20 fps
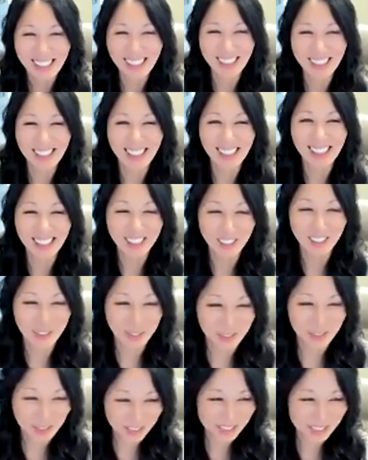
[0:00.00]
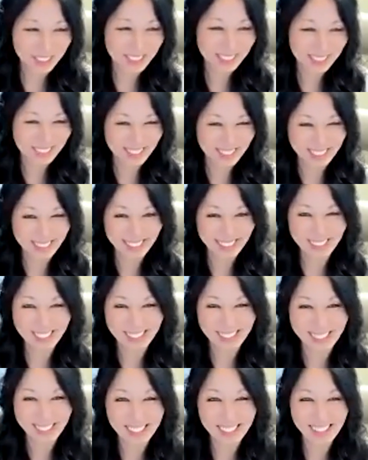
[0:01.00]

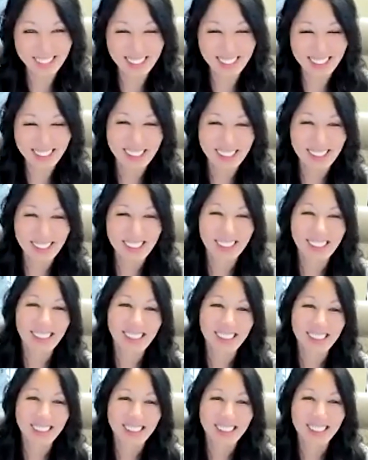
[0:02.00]
This person isn't speaking.